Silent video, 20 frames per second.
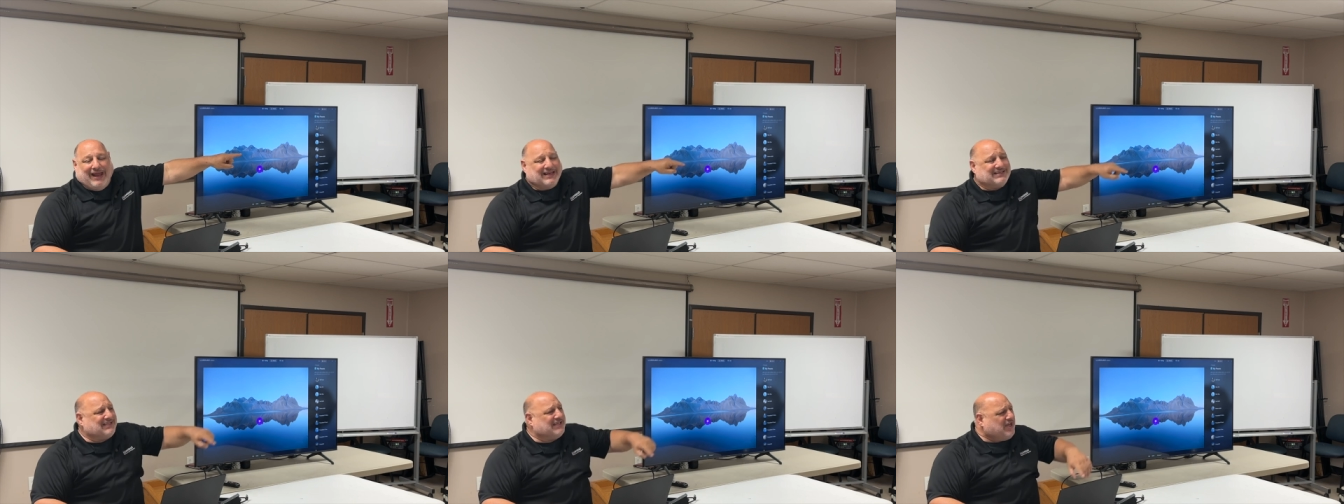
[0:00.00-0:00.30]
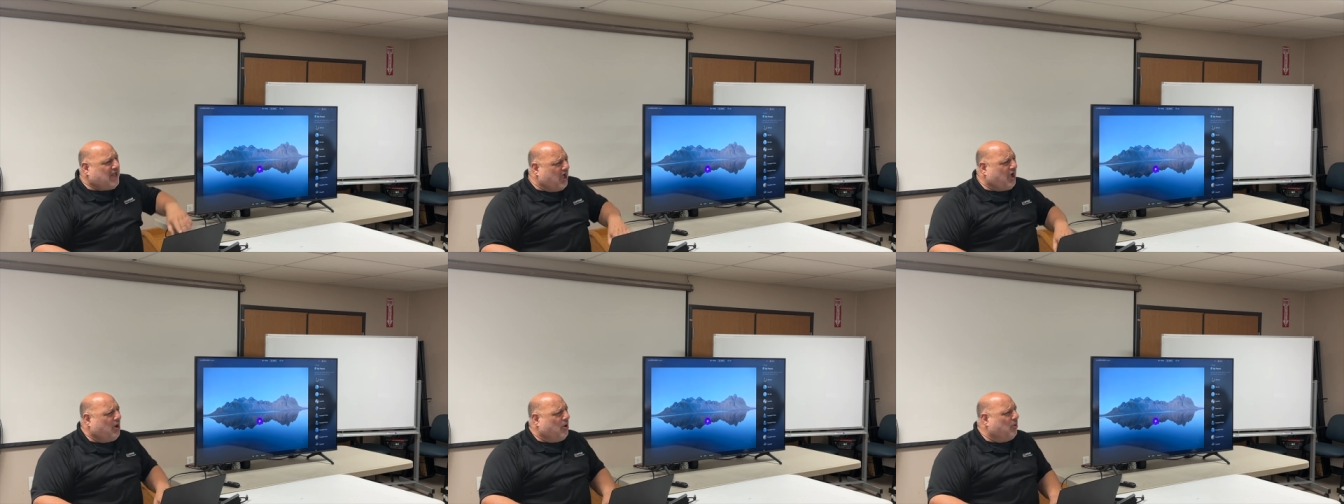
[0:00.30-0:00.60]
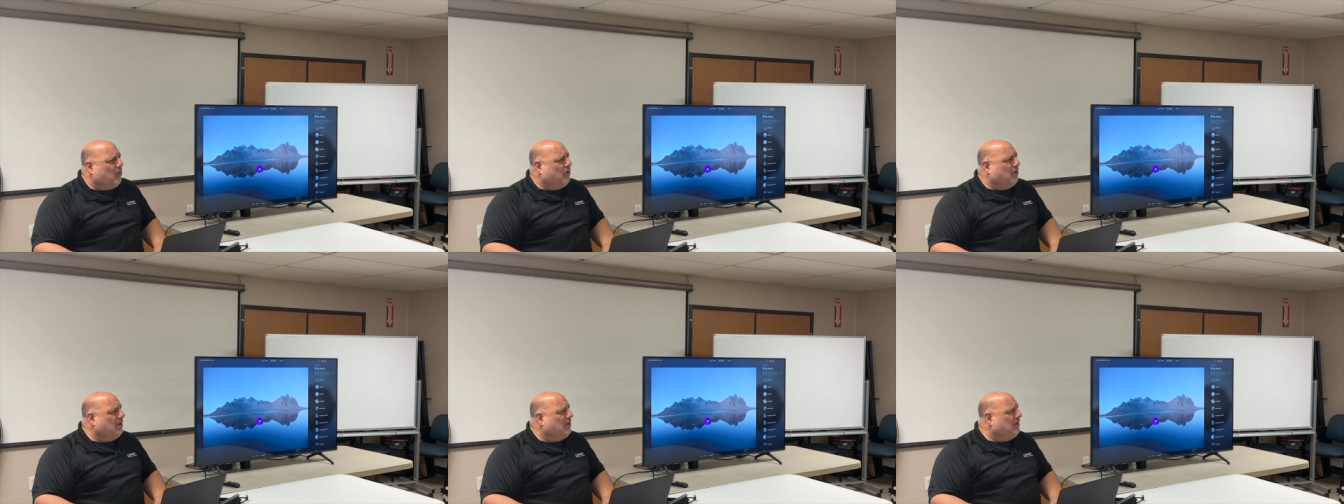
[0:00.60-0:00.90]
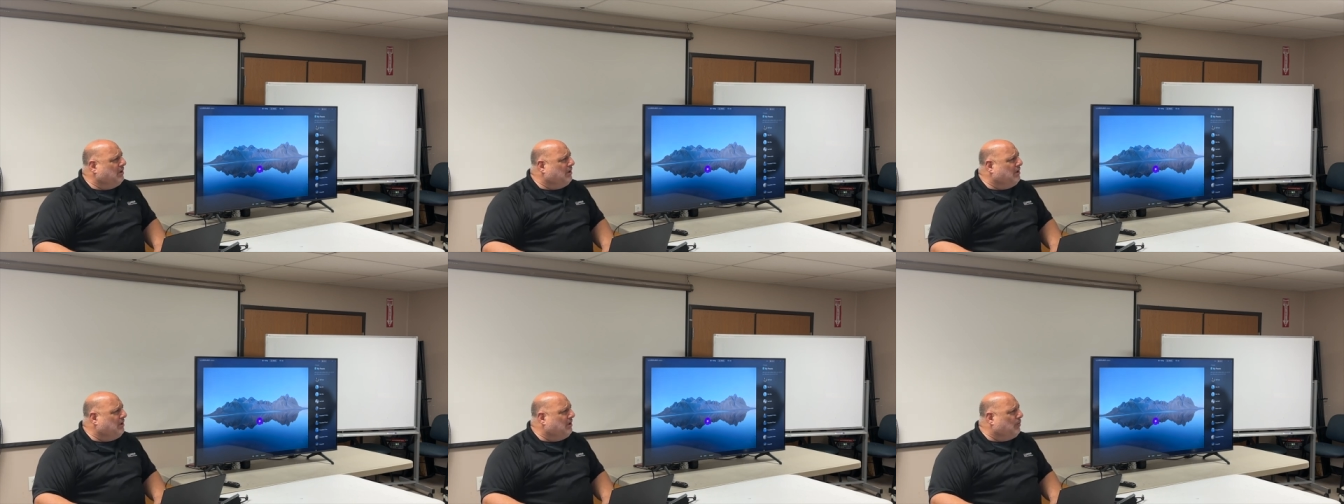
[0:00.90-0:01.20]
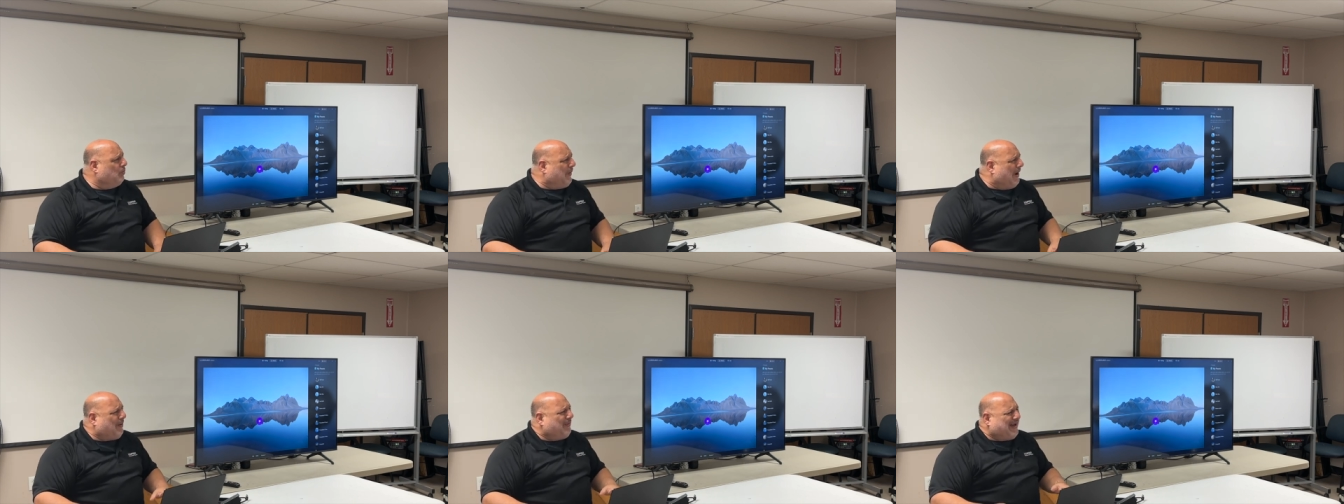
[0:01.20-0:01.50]
I said, No,
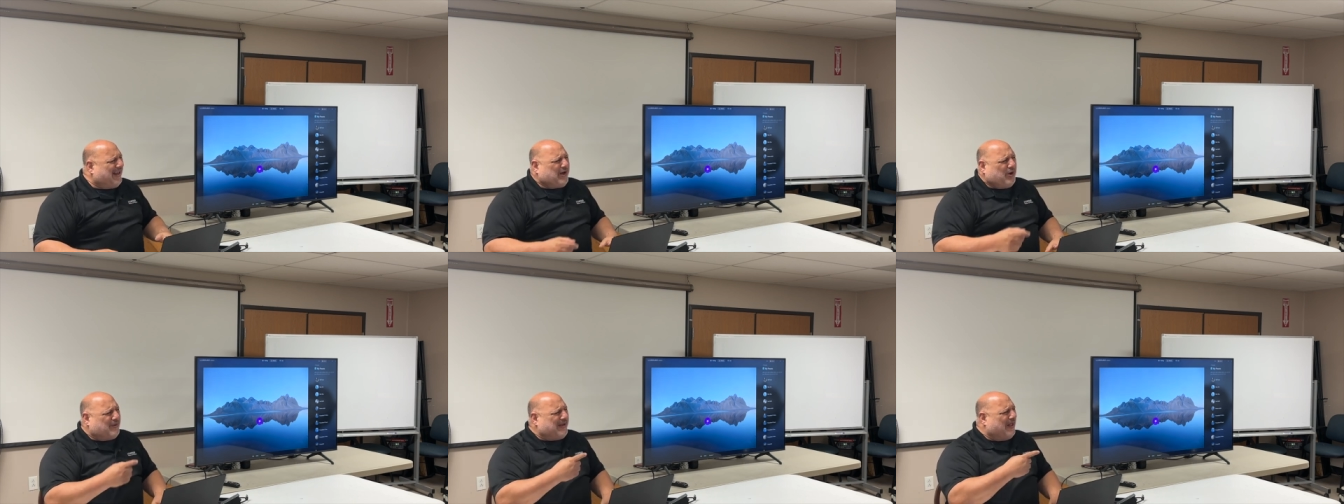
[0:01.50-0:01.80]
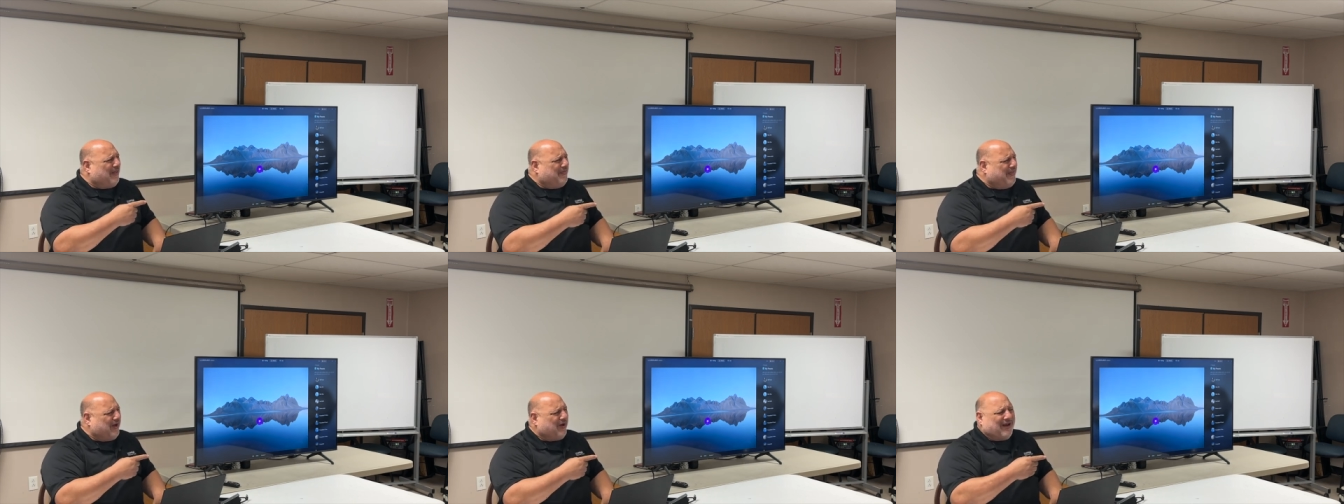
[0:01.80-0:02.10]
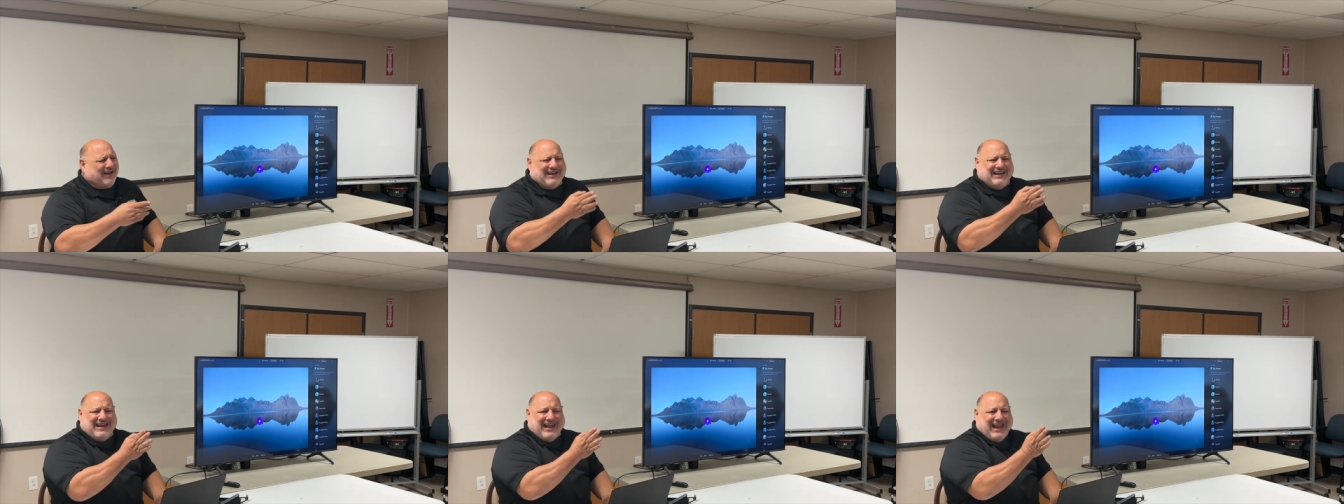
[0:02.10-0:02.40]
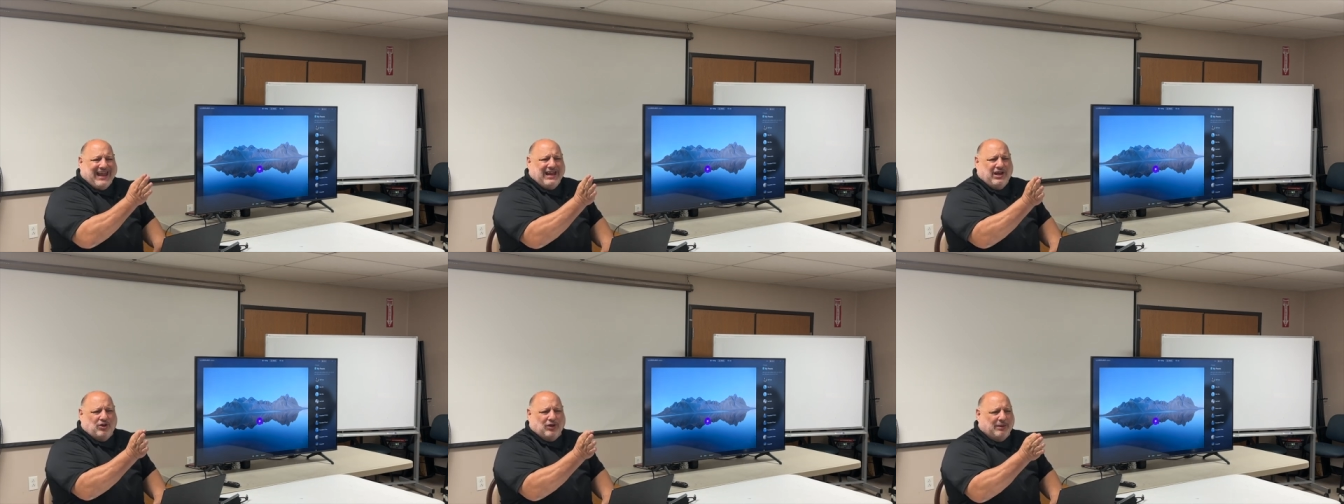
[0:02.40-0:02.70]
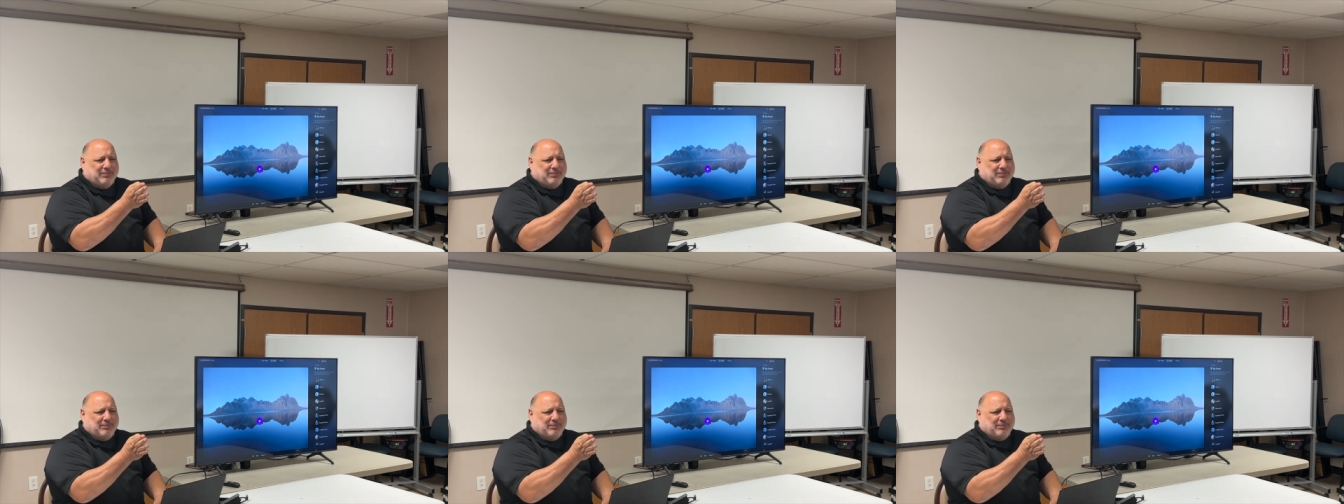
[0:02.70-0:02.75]
why would I go down there at an angle?